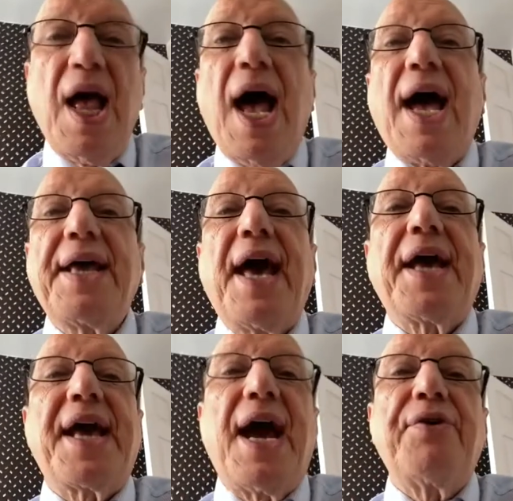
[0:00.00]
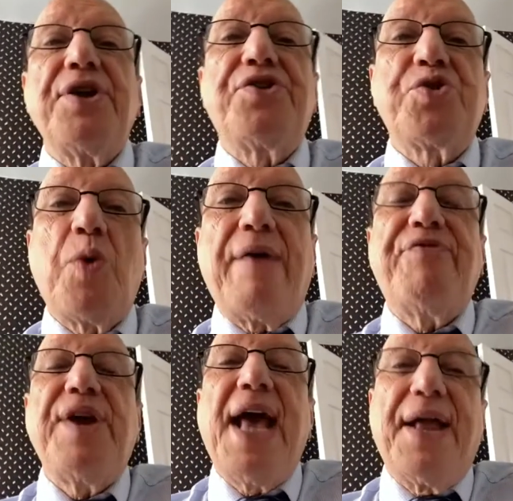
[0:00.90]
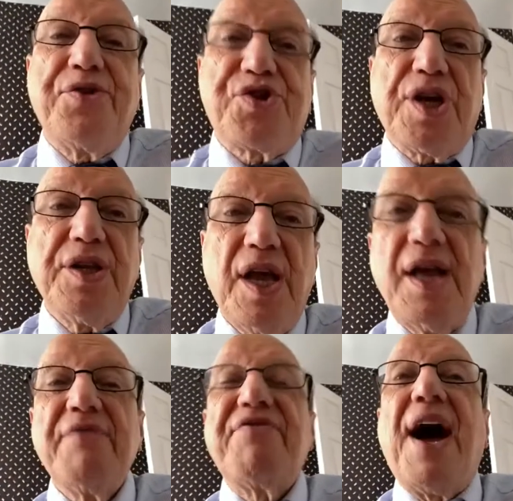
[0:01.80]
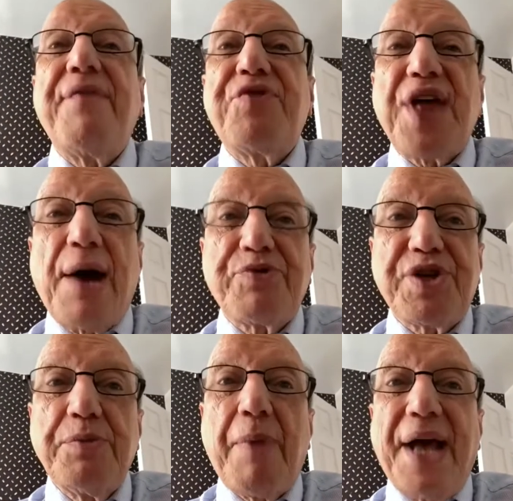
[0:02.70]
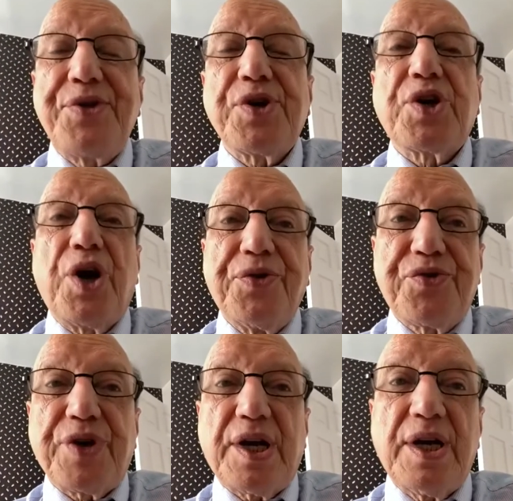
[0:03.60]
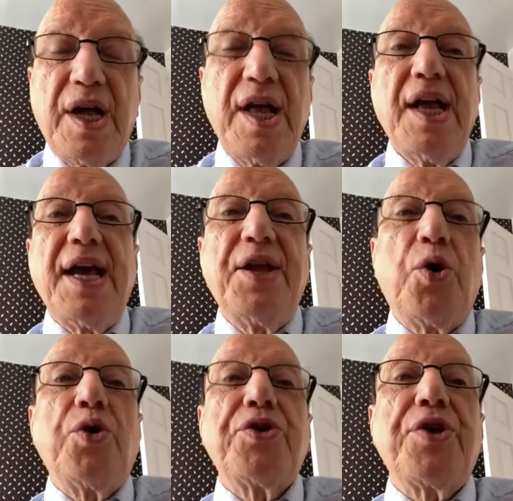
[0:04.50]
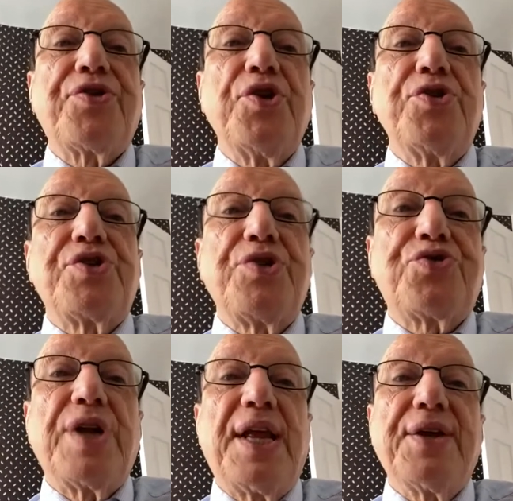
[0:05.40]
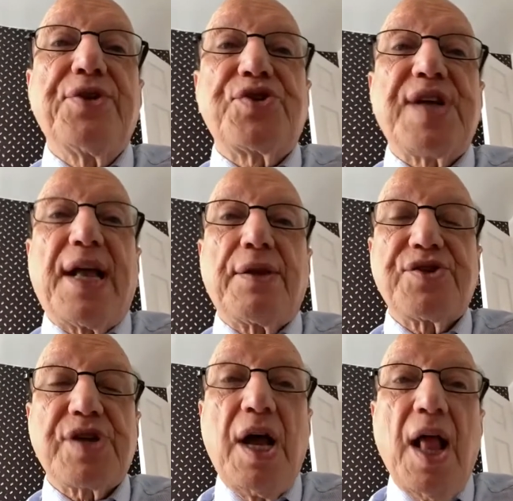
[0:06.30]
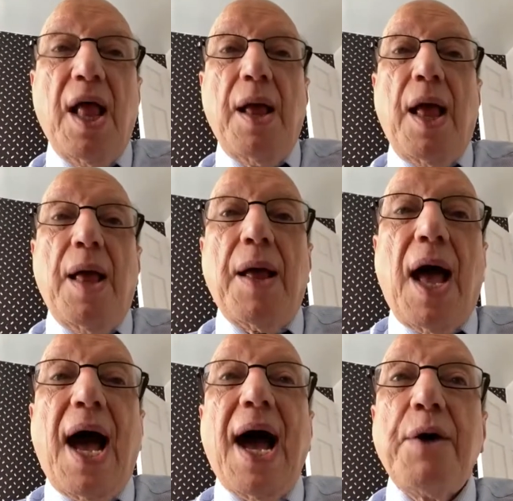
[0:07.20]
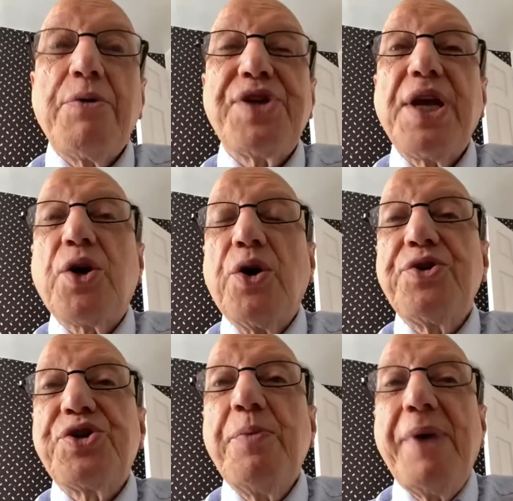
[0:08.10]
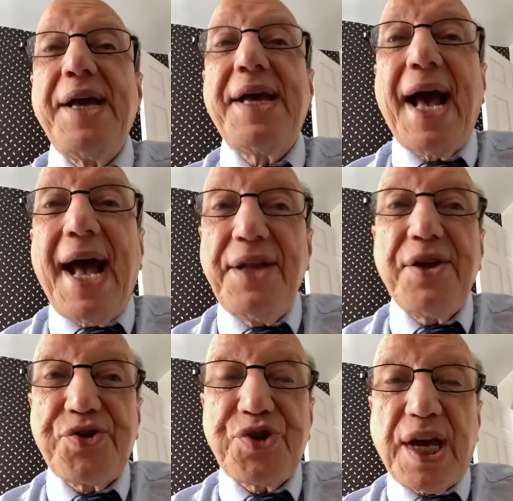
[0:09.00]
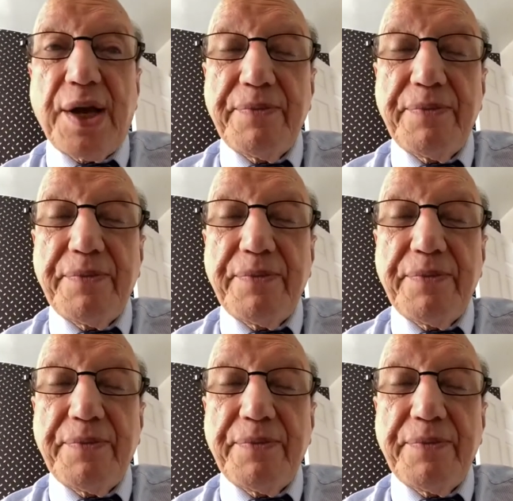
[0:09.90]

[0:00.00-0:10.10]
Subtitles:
and get carried to every engine, 5,000 mitochondria in all your 30 trillion cells. How's it going to make energy?